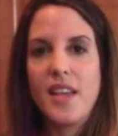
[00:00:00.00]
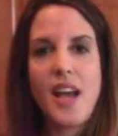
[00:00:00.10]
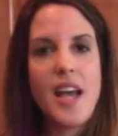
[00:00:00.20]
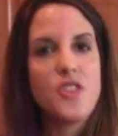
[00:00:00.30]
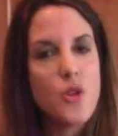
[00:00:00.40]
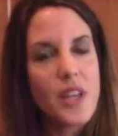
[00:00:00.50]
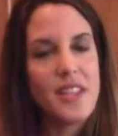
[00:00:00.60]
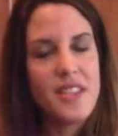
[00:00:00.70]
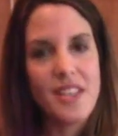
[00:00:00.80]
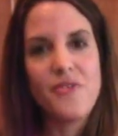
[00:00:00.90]
I don't
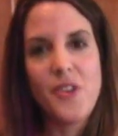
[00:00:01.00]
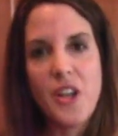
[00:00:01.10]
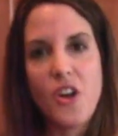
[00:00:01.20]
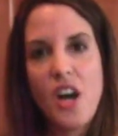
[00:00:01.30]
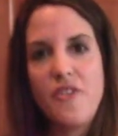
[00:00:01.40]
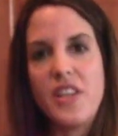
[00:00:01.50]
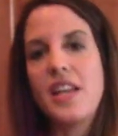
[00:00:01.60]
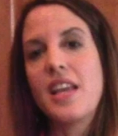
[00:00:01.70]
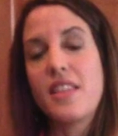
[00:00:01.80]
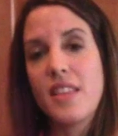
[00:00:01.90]
get sick very often,
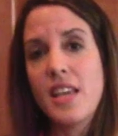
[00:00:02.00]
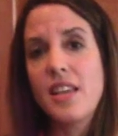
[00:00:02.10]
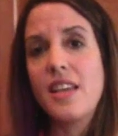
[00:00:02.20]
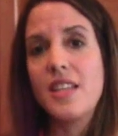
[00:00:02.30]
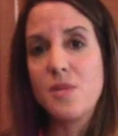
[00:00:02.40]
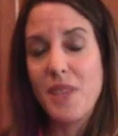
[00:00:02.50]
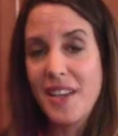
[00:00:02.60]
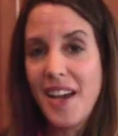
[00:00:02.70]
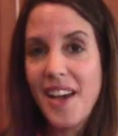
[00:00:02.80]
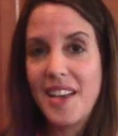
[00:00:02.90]
and I think it's
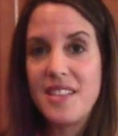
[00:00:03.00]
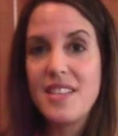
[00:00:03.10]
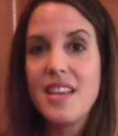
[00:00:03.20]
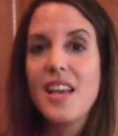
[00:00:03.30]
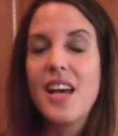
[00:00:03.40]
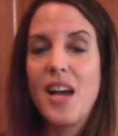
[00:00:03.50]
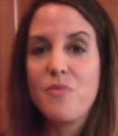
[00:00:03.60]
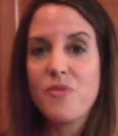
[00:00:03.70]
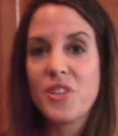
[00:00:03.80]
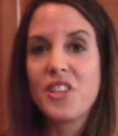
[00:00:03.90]
because
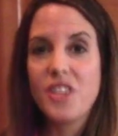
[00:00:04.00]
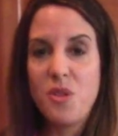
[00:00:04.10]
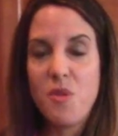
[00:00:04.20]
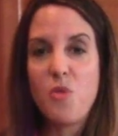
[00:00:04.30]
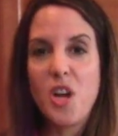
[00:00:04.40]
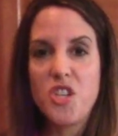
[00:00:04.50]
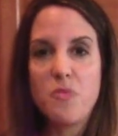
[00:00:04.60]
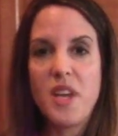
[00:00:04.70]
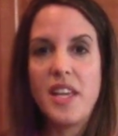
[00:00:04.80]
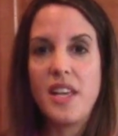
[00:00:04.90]
I'm really good about
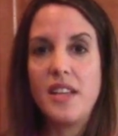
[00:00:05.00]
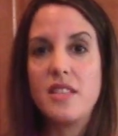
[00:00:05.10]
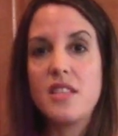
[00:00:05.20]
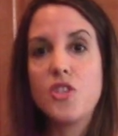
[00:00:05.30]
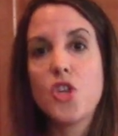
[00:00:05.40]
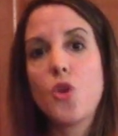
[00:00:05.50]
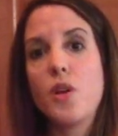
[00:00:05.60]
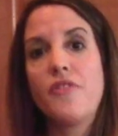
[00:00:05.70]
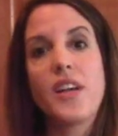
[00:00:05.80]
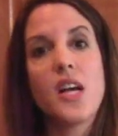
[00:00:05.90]
washing my hands. So
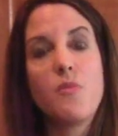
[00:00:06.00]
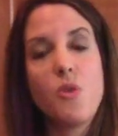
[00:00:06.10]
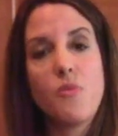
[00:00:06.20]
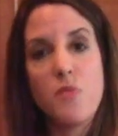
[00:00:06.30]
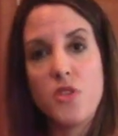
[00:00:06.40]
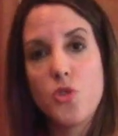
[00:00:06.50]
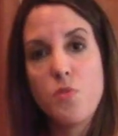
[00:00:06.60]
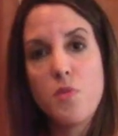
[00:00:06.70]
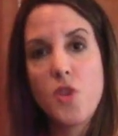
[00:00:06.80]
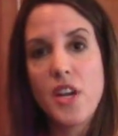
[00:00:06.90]
if I come home from the
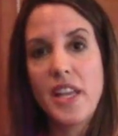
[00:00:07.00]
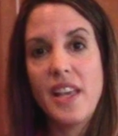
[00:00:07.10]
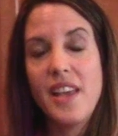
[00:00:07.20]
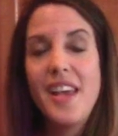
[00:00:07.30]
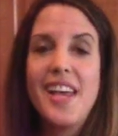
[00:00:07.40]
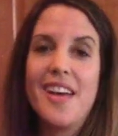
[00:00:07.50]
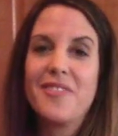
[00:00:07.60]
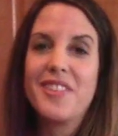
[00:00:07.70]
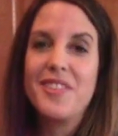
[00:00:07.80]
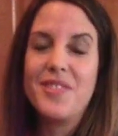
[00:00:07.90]
supermarket
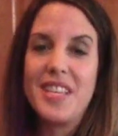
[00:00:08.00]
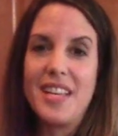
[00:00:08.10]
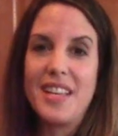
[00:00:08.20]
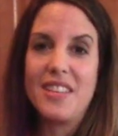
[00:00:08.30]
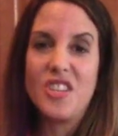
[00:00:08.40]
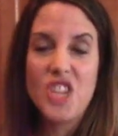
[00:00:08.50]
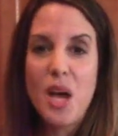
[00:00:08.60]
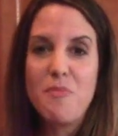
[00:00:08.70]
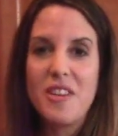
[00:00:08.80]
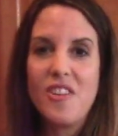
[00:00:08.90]
after using the
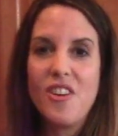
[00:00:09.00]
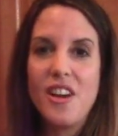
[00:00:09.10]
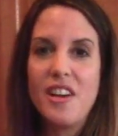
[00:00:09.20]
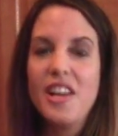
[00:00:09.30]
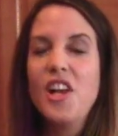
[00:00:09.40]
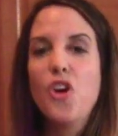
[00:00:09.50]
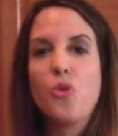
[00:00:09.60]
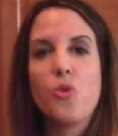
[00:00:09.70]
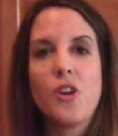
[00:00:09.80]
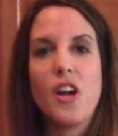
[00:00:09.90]
shopping cart,
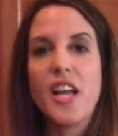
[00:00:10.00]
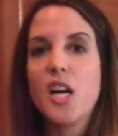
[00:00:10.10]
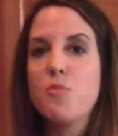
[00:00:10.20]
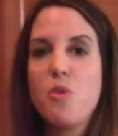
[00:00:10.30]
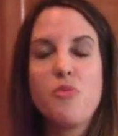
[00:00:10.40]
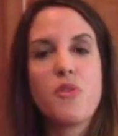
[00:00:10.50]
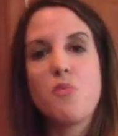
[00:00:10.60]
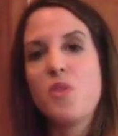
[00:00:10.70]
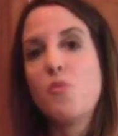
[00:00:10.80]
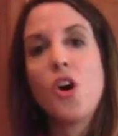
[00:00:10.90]
or I come home
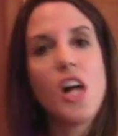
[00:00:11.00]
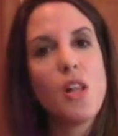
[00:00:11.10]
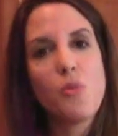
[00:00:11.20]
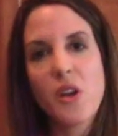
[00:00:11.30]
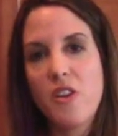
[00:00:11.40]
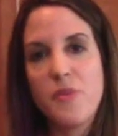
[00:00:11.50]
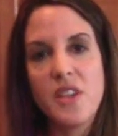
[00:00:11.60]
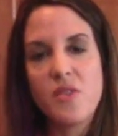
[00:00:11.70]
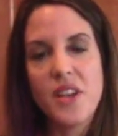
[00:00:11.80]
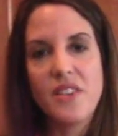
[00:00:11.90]
from the mall where I've
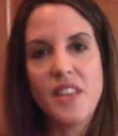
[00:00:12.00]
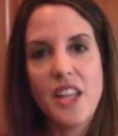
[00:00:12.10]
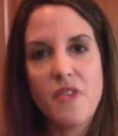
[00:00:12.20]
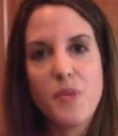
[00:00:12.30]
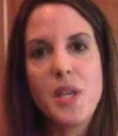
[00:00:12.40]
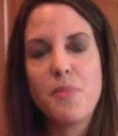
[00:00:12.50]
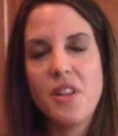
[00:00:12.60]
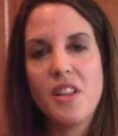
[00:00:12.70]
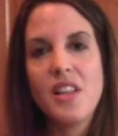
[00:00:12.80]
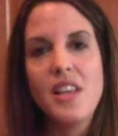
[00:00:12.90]
been around a lot of
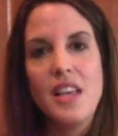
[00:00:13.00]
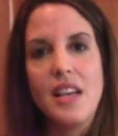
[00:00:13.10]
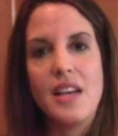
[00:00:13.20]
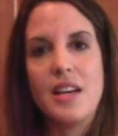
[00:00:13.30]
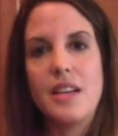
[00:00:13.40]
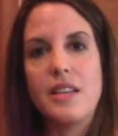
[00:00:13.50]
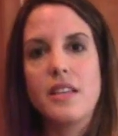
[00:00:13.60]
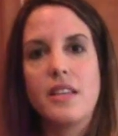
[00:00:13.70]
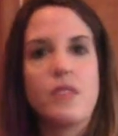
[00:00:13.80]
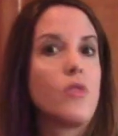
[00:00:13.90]
people,
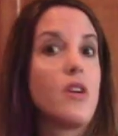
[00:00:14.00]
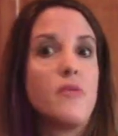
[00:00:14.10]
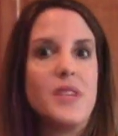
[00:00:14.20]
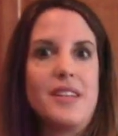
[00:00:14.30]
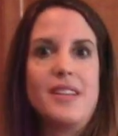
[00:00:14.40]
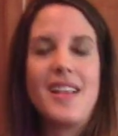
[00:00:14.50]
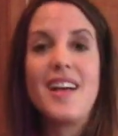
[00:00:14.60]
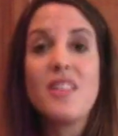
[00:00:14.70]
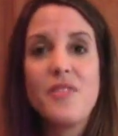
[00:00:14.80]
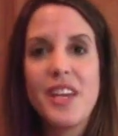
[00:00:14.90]
or I've been in an
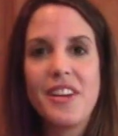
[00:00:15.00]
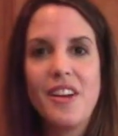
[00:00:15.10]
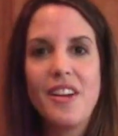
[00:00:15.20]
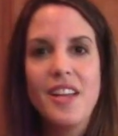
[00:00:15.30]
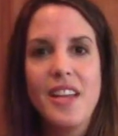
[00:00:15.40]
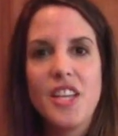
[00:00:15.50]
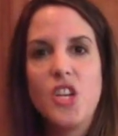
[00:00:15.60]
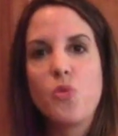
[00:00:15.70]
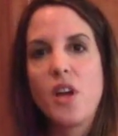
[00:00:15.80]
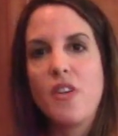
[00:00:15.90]
elevator,
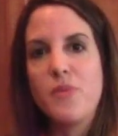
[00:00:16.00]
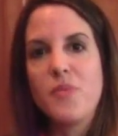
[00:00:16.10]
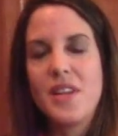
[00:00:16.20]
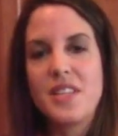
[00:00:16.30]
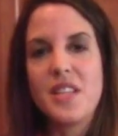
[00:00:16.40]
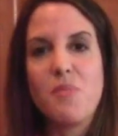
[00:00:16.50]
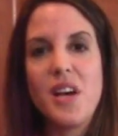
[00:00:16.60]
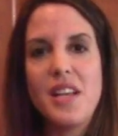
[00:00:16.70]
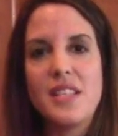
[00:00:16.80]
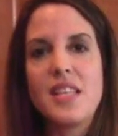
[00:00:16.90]
where I've been pressing the
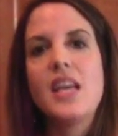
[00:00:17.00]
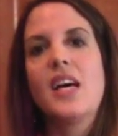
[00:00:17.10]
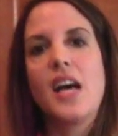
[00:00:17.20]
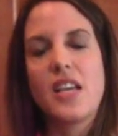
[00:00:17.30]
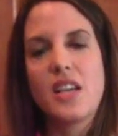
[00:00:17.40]
buttons, I